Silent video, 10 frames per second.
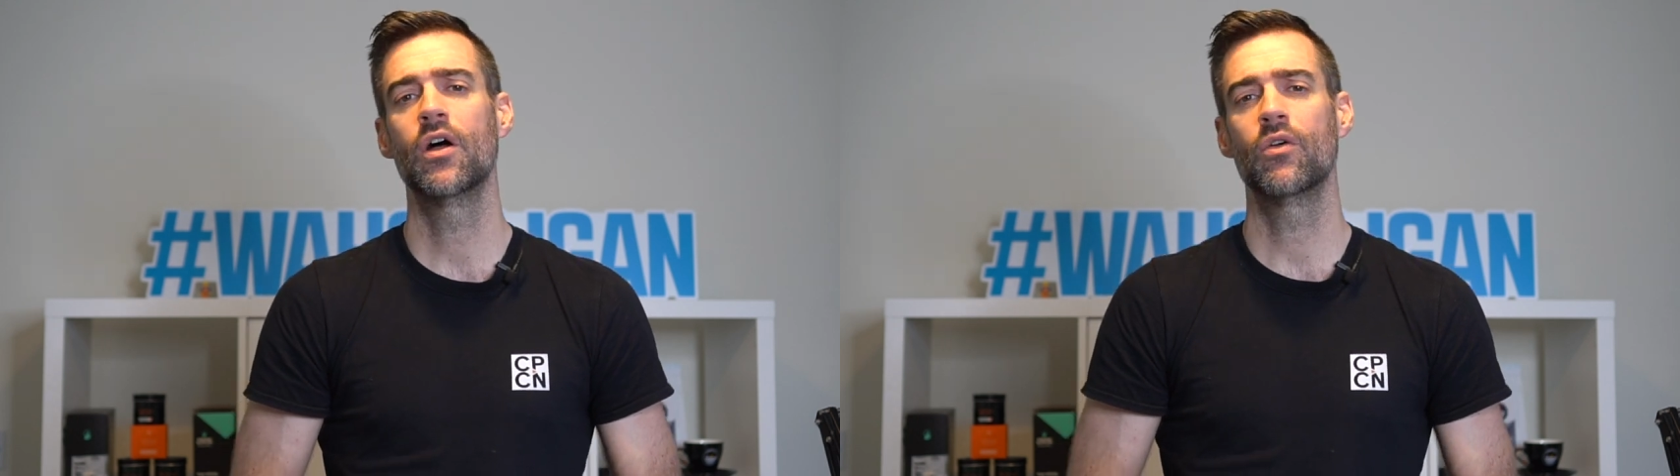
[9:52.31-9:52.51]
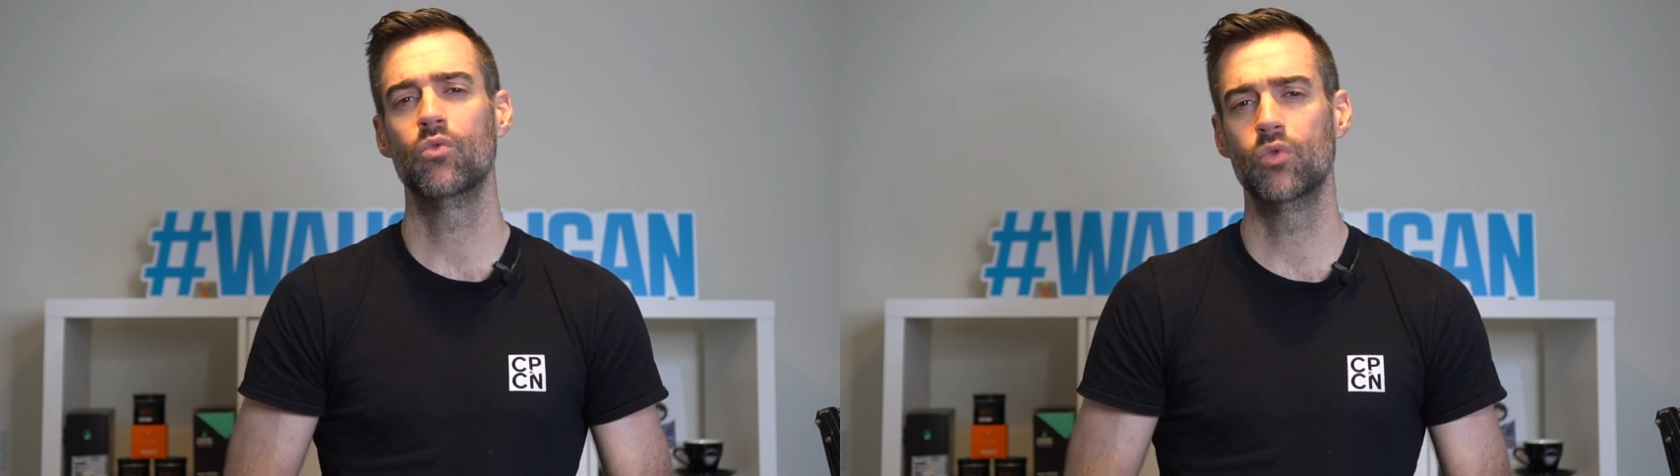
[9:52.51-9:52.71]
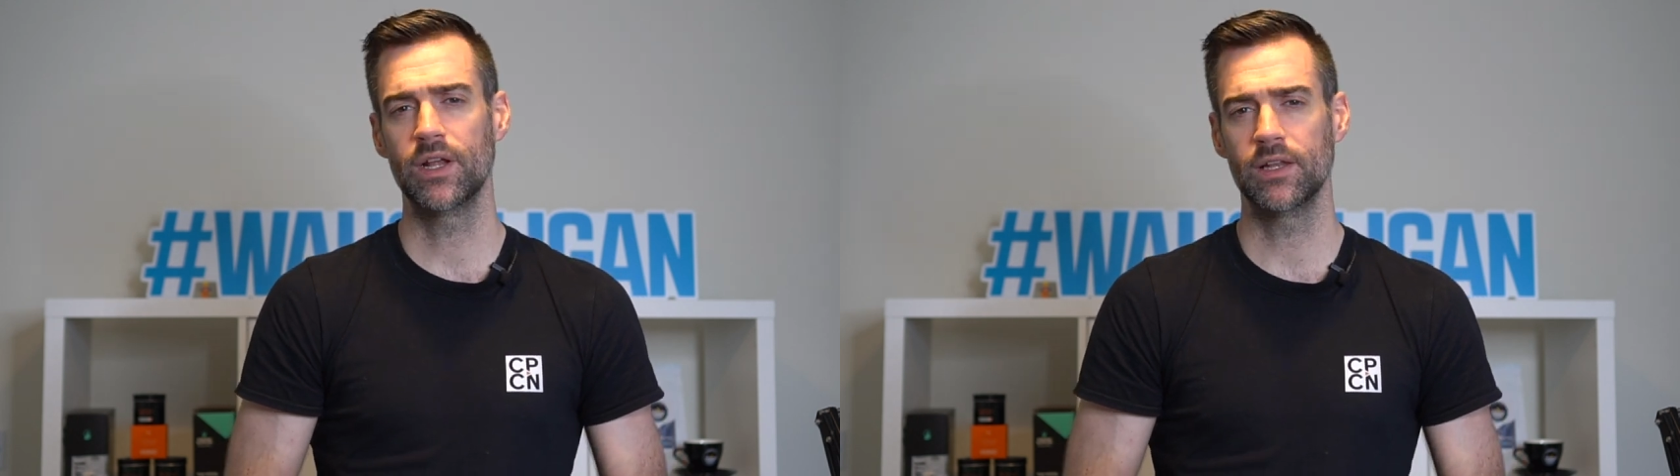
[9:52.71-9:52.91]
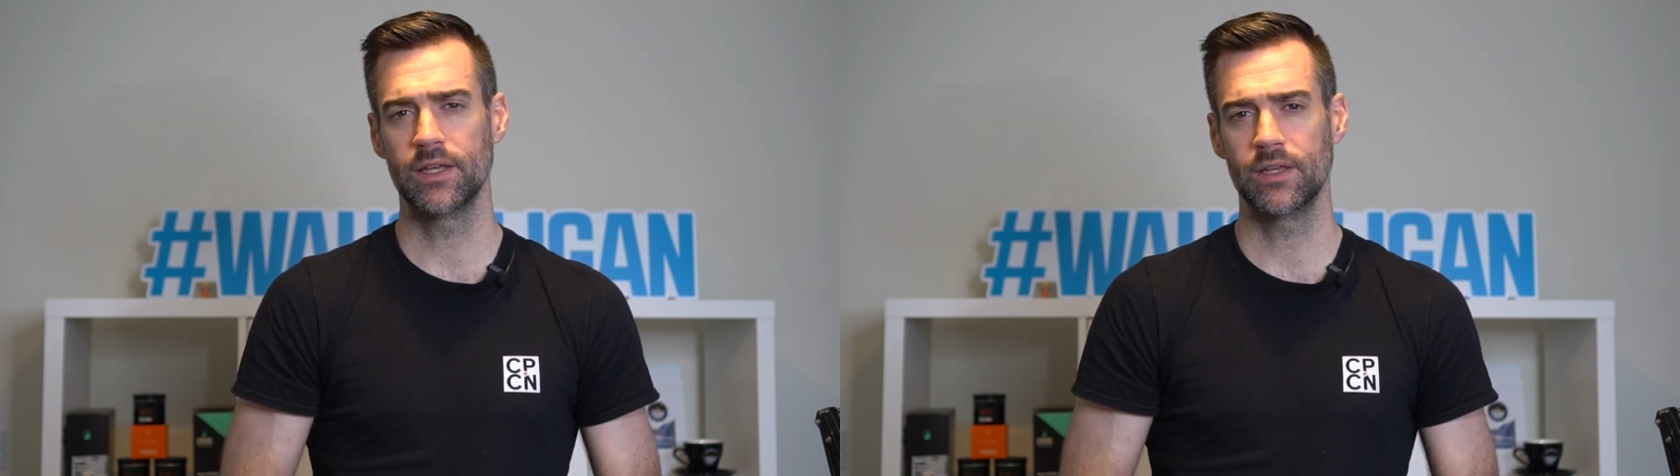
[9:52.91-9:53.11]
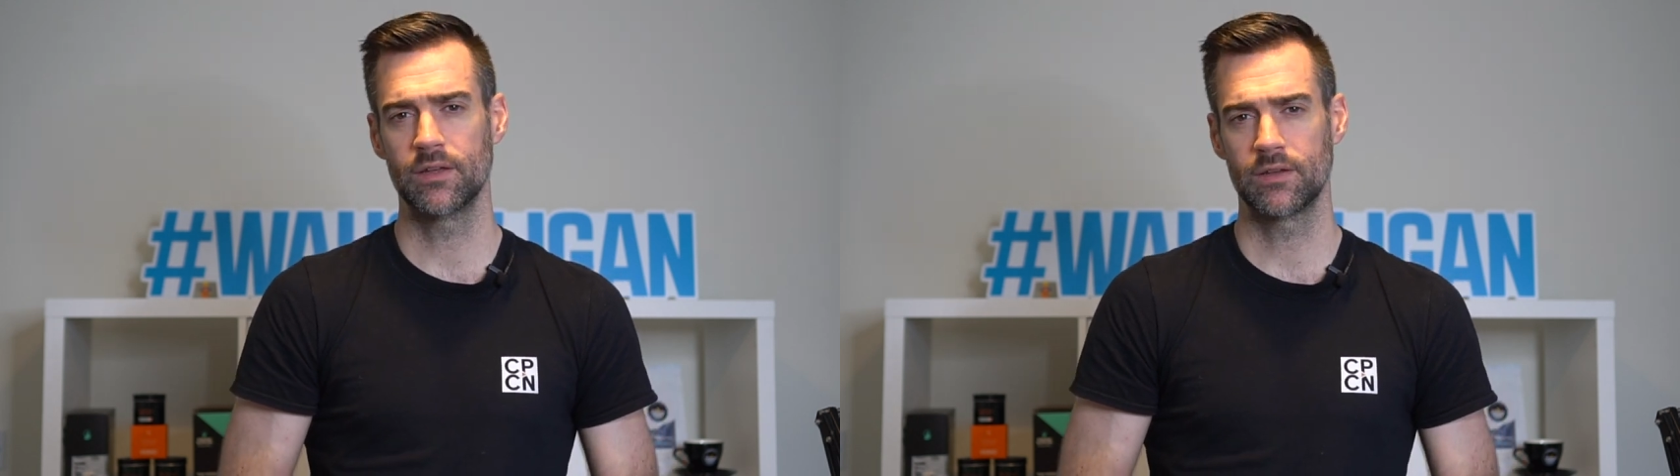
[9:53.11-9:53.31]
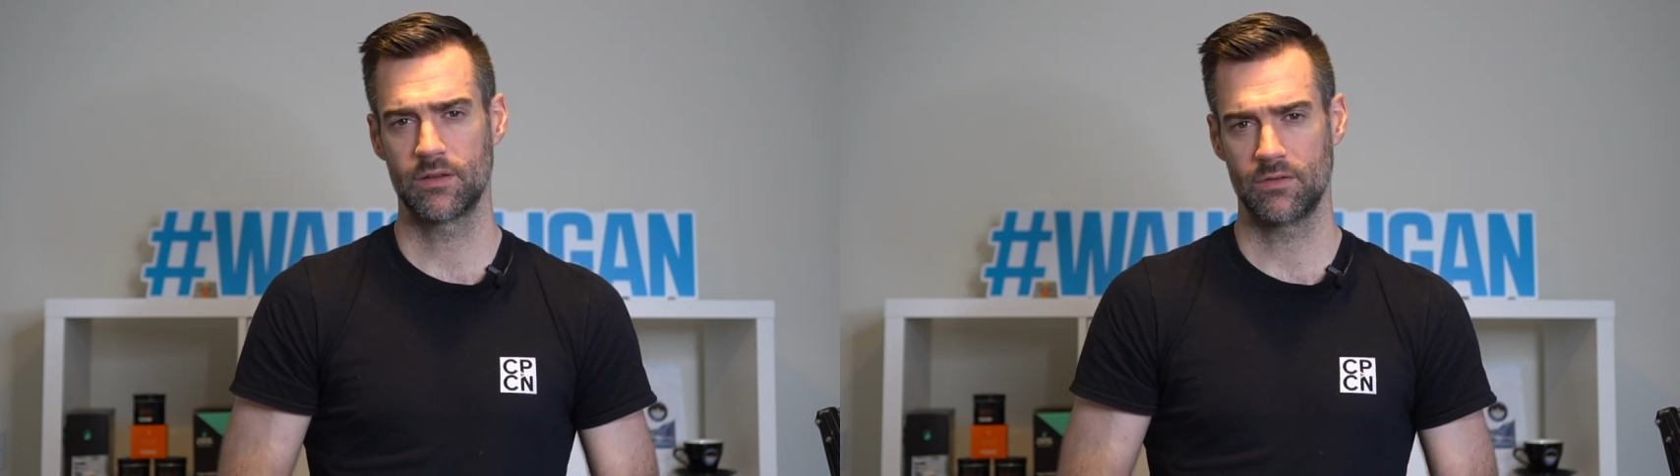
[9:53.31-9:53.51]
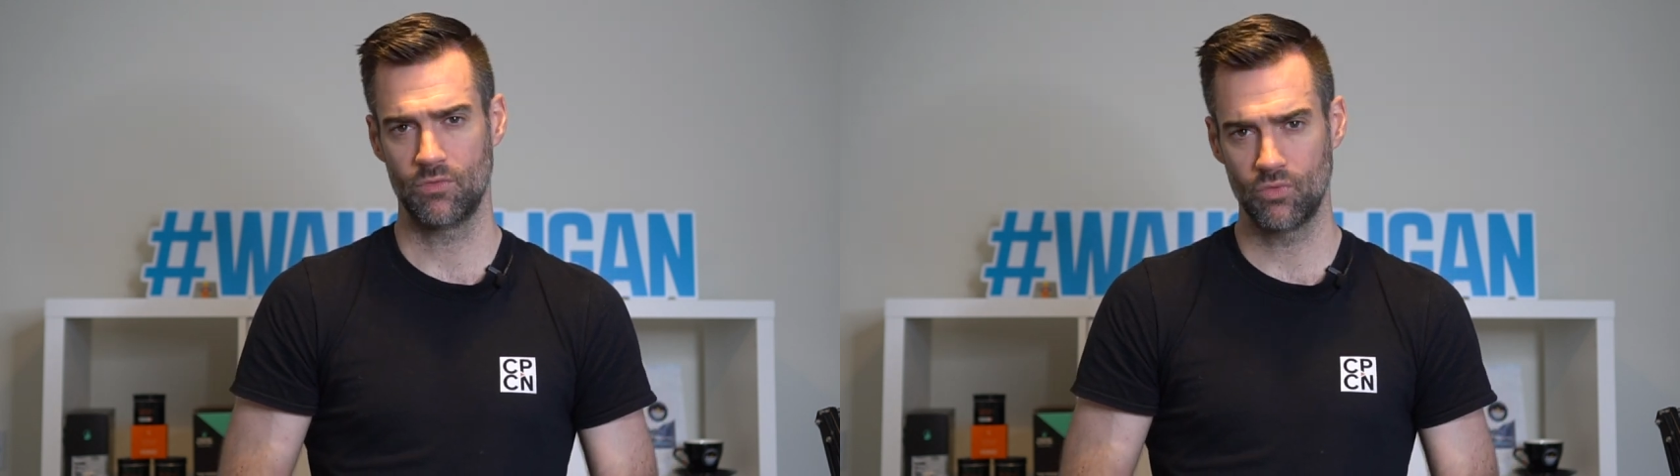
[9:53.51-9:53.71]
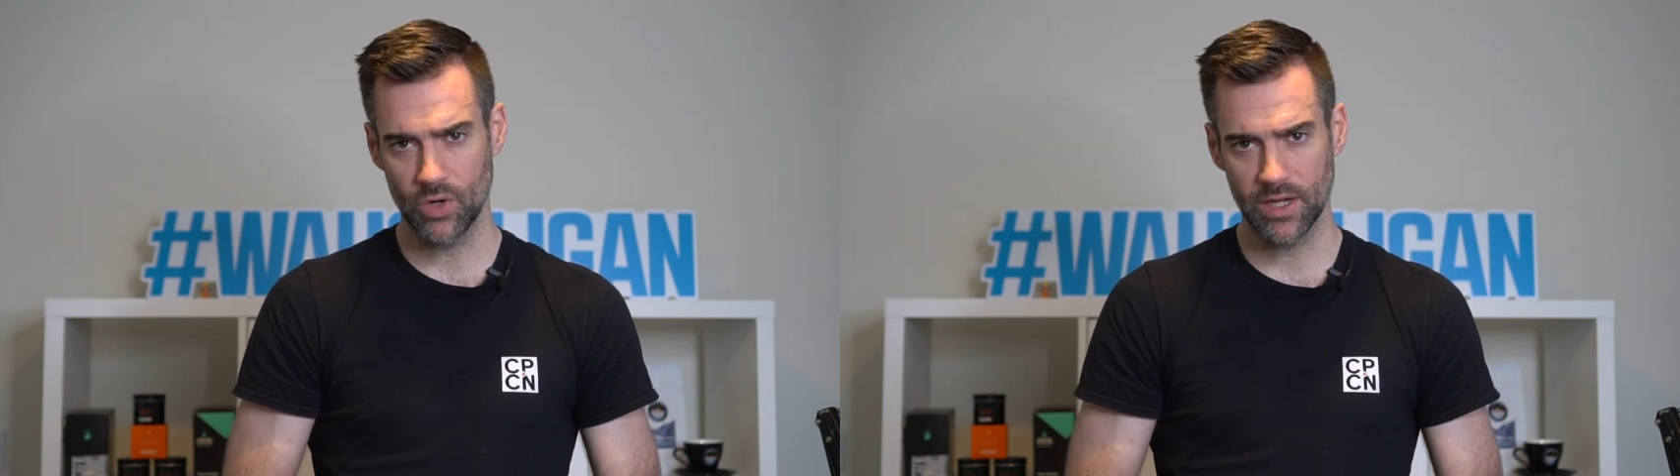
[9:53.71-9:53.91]
really,
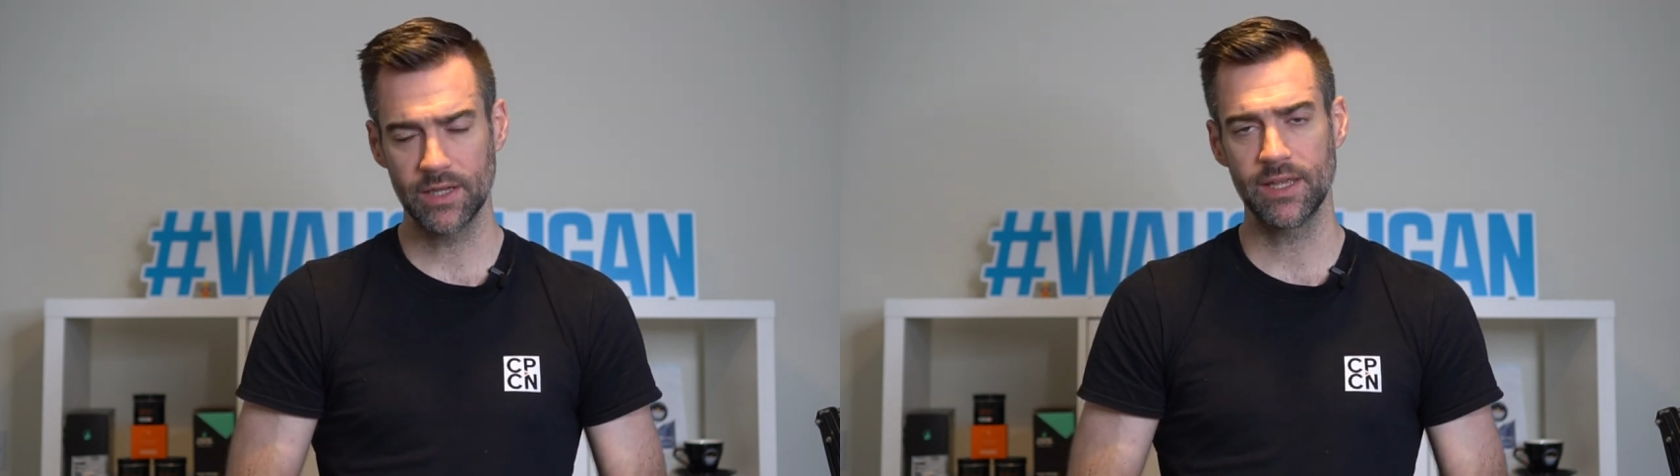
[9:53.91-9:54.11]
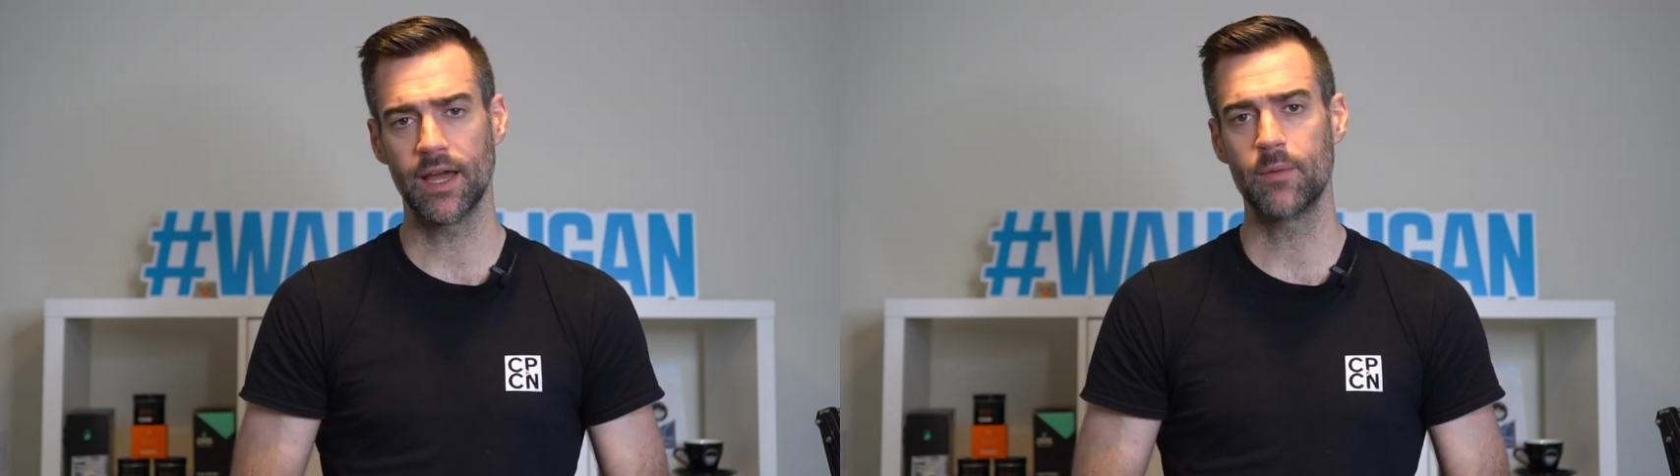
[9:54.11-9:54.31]
really